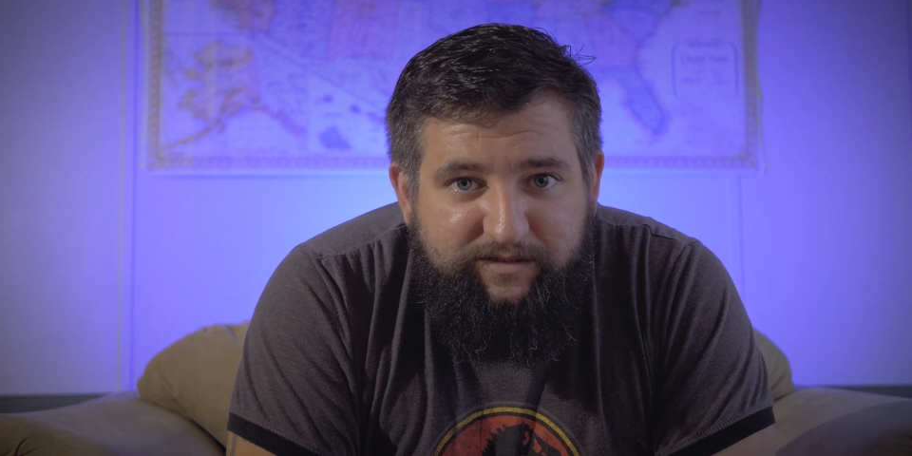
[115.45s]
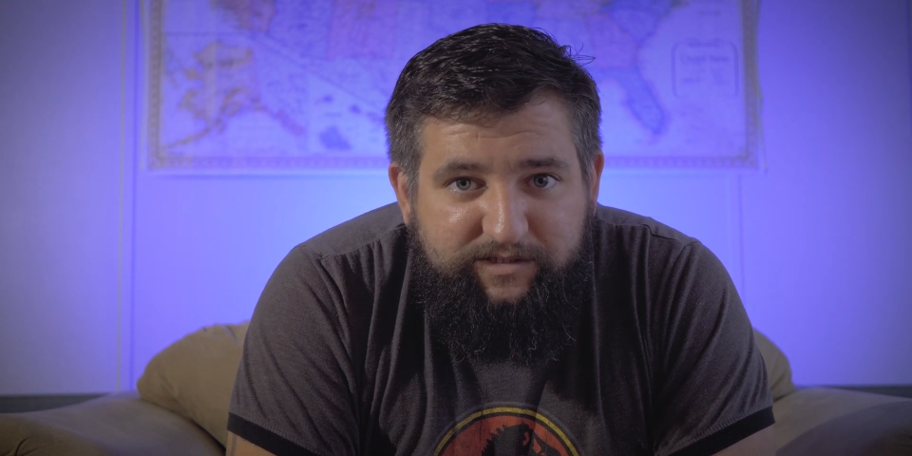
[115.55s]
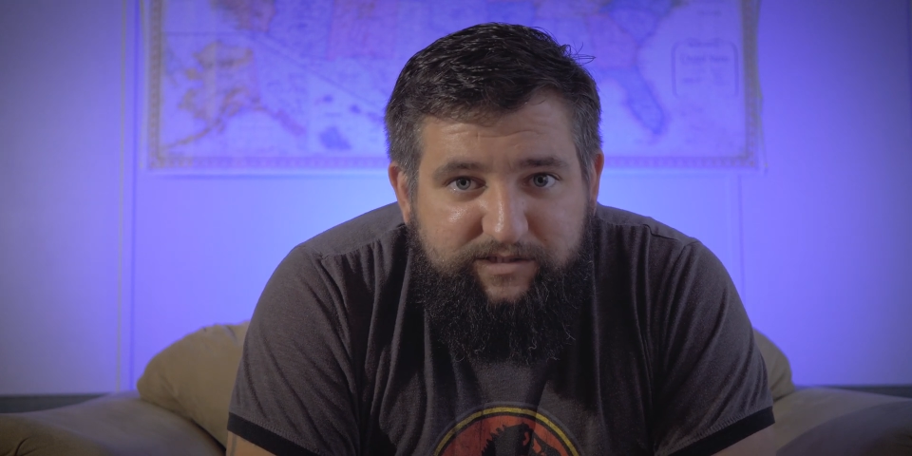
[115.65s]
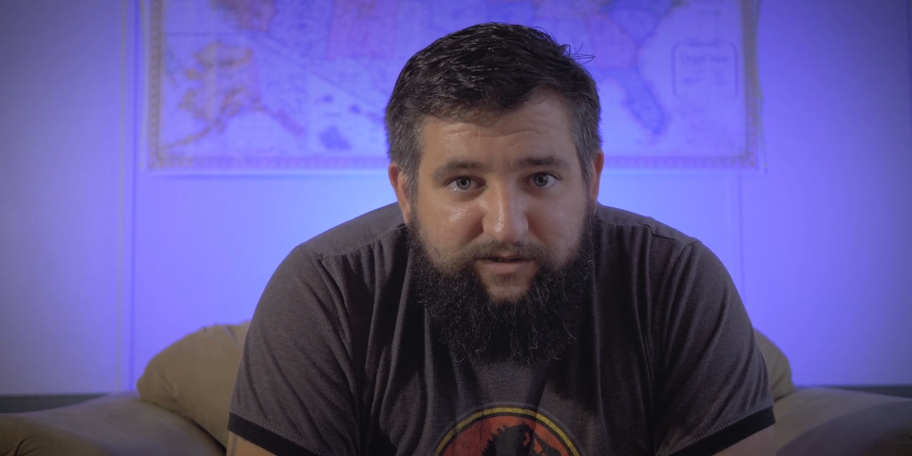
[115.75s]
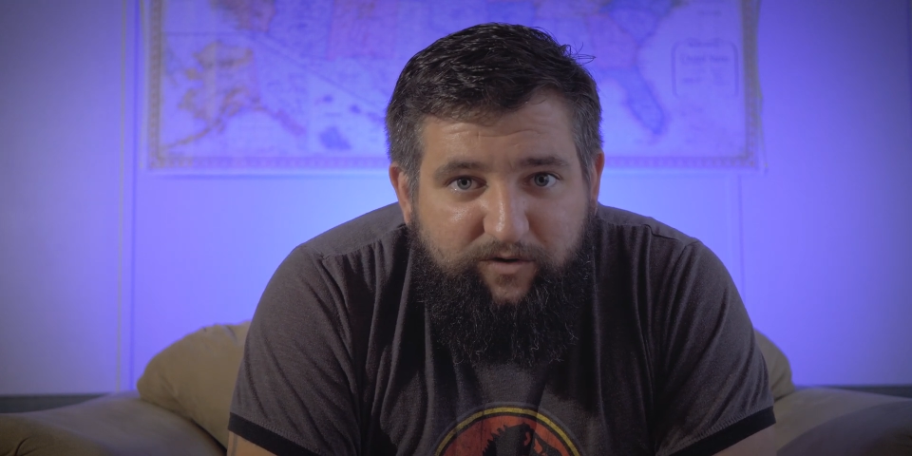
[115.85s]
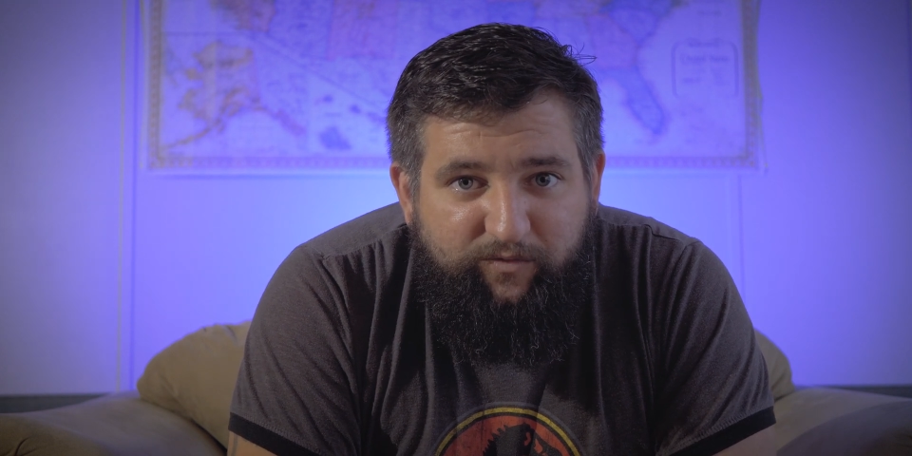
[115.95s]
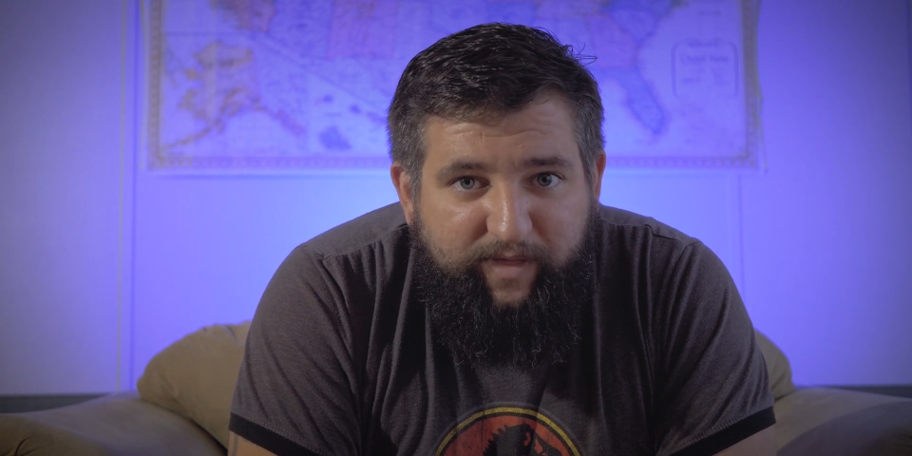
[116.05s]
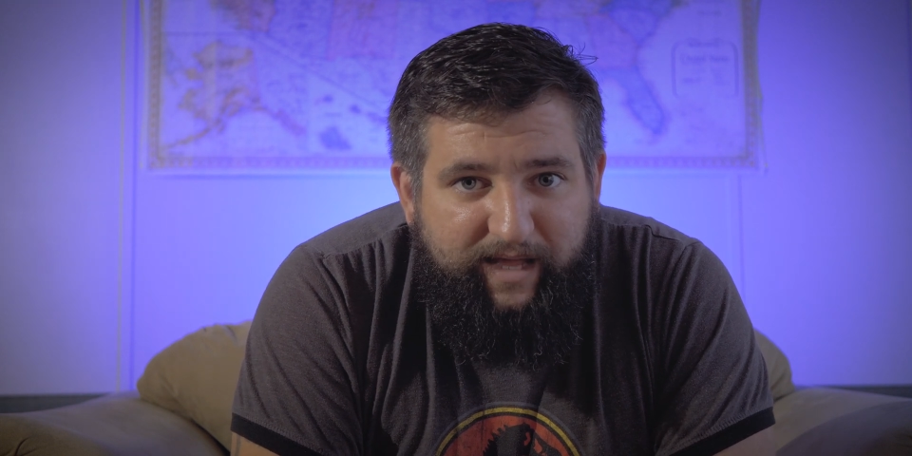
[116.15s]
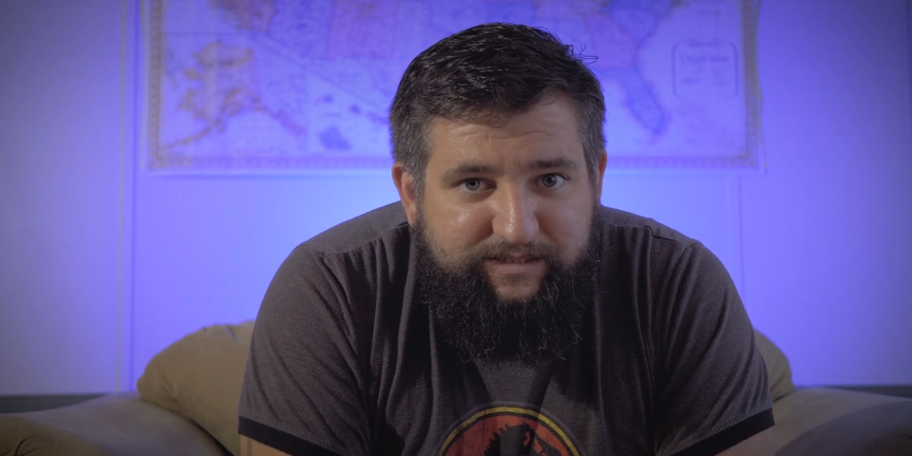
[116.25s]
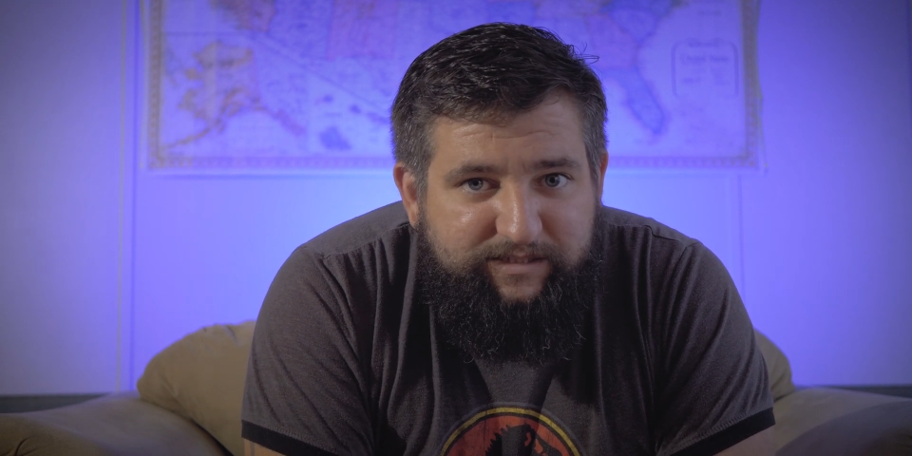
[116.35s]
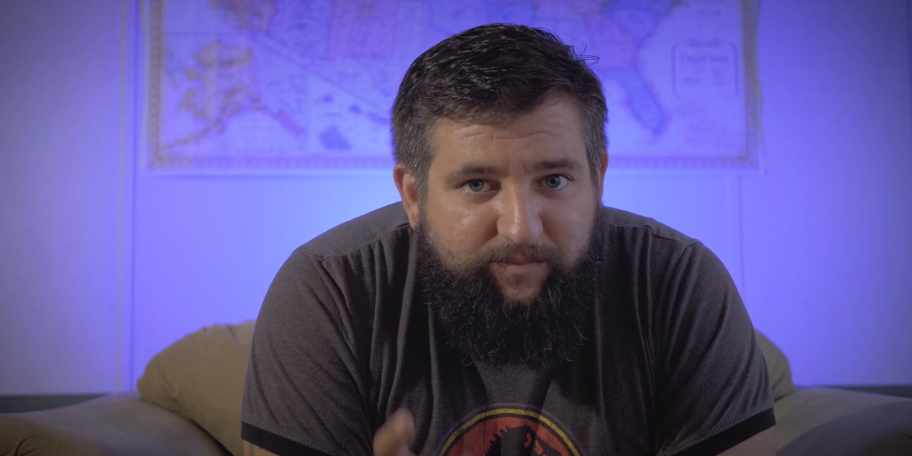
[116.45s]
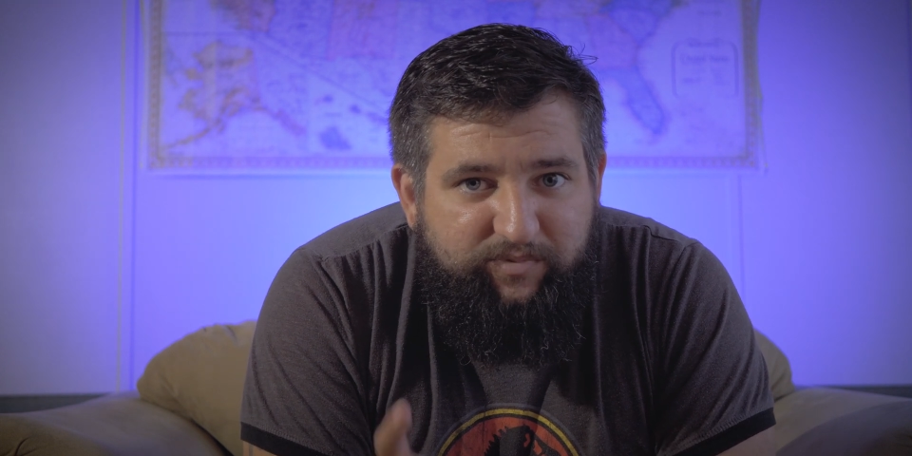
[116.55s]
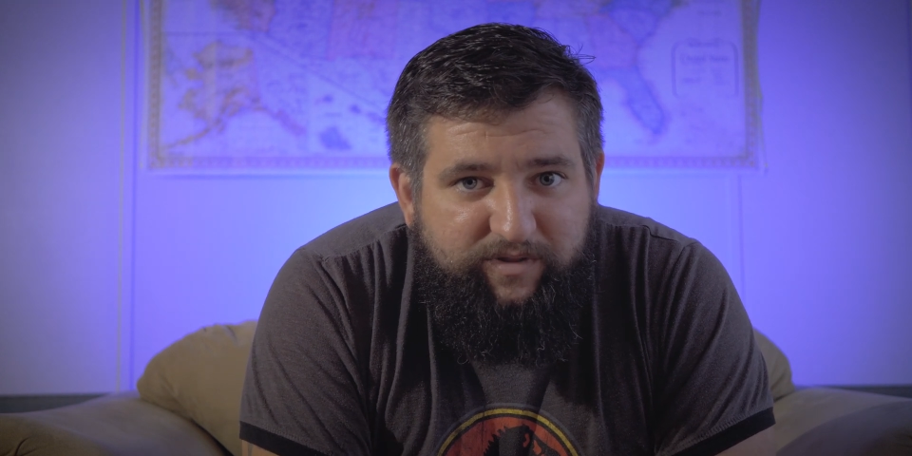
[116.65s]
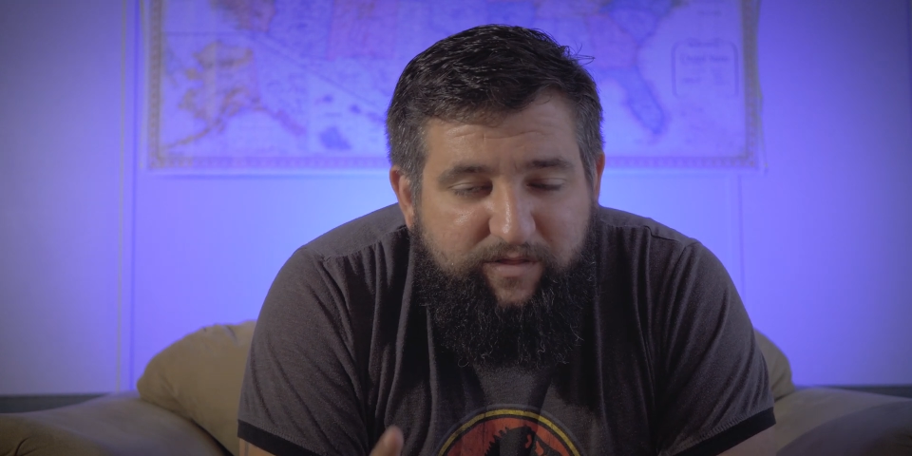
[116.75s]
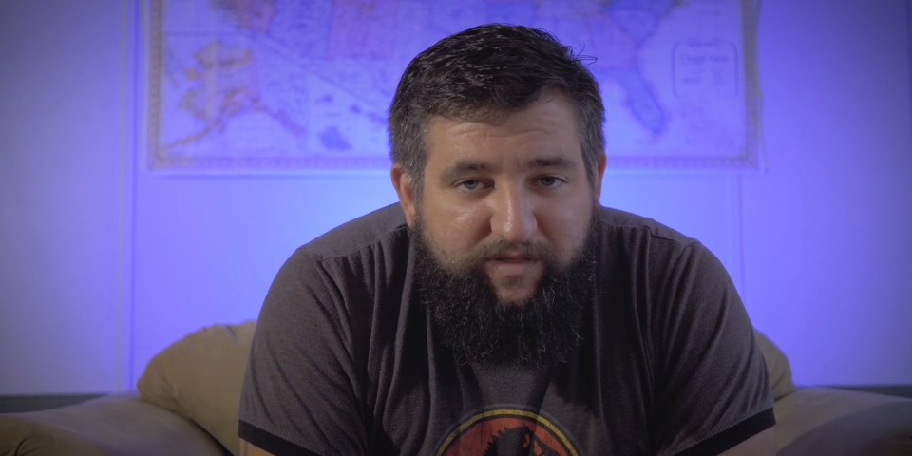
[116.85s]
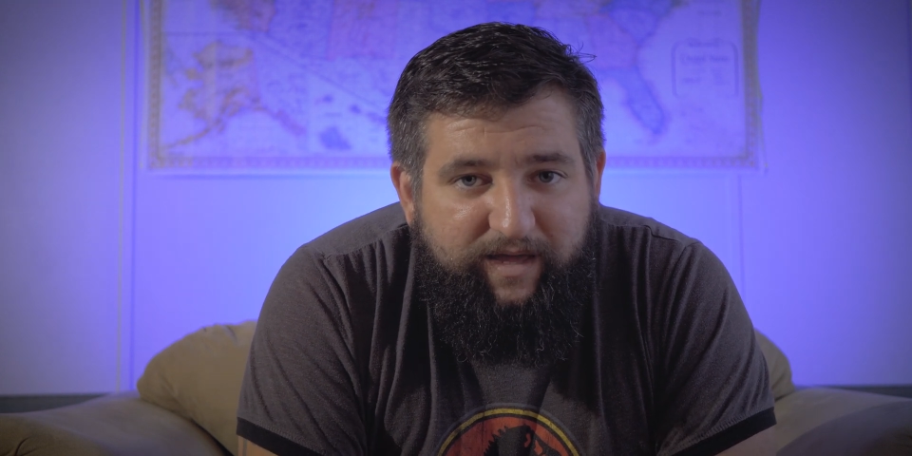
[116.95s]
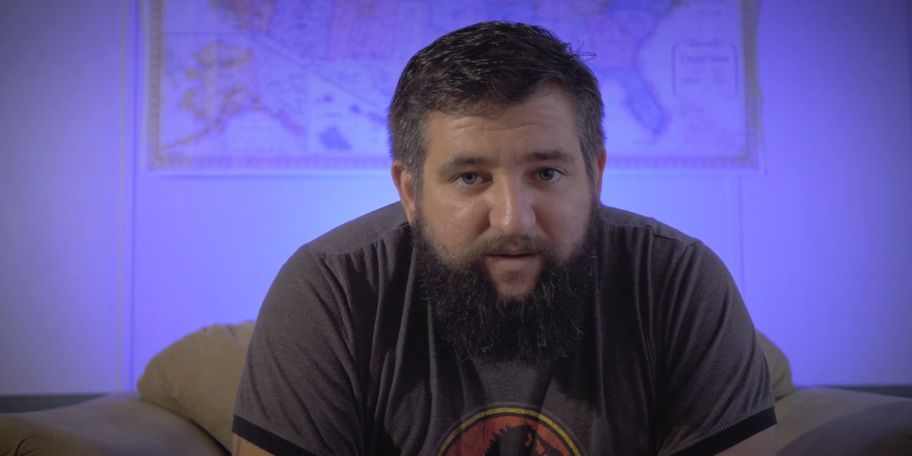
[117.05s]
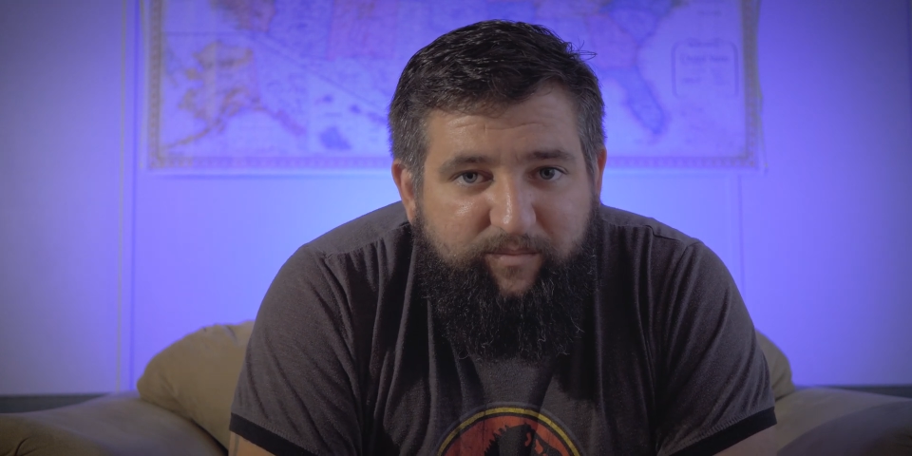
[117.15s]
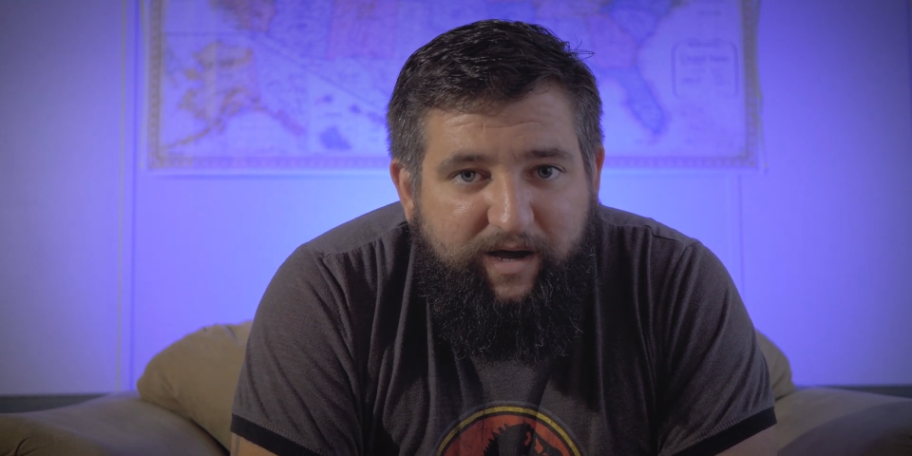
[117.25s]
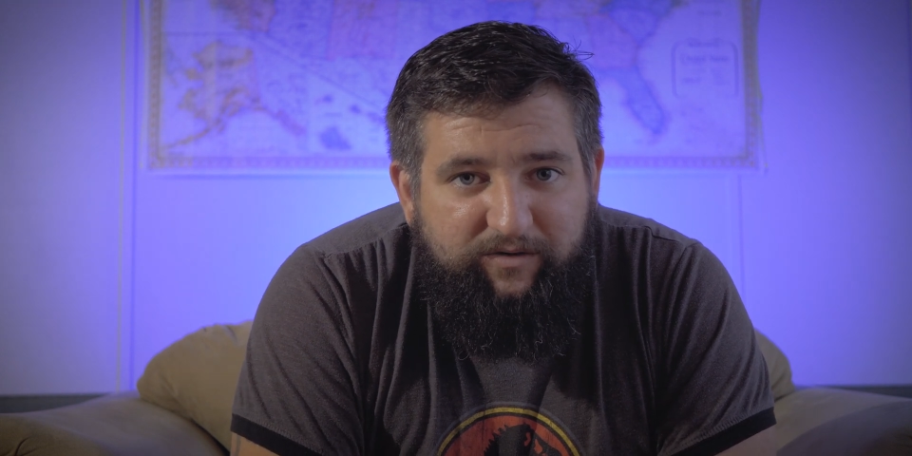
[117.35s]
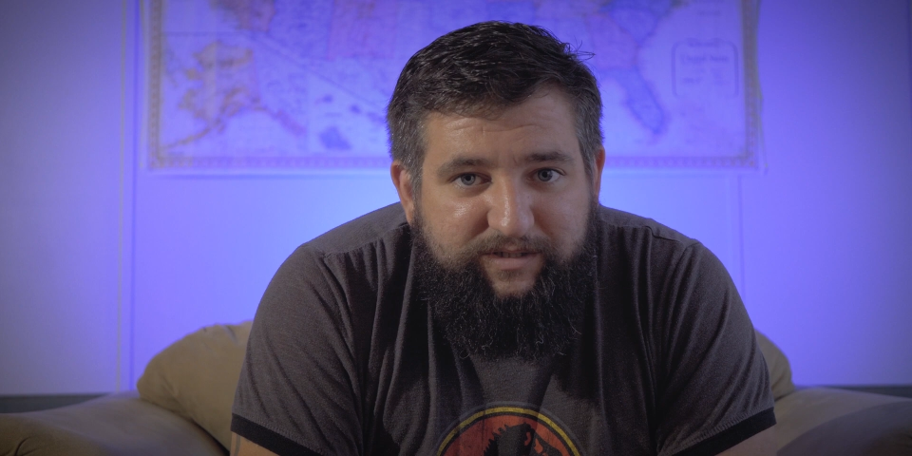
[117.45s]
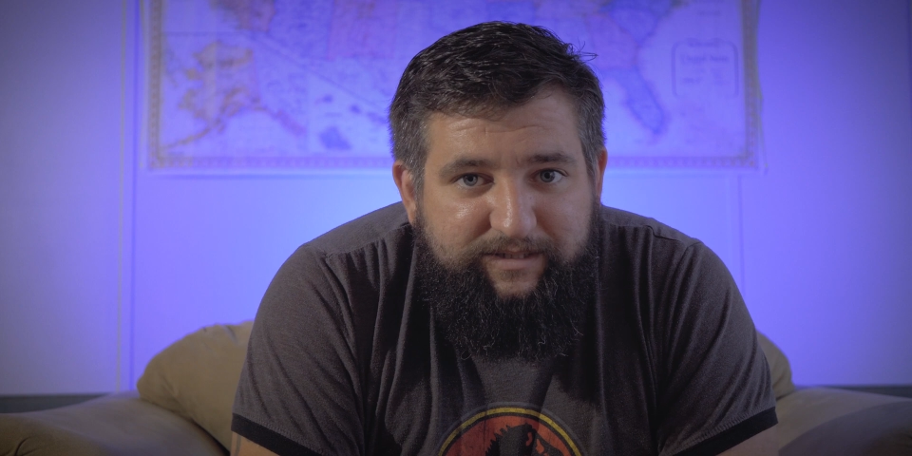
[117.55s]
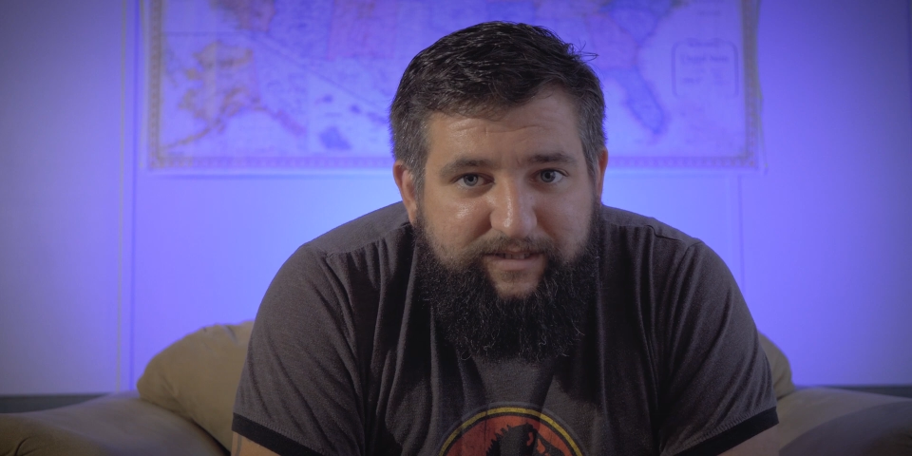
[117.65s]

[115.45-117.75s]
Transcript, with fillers: So that's something to think about.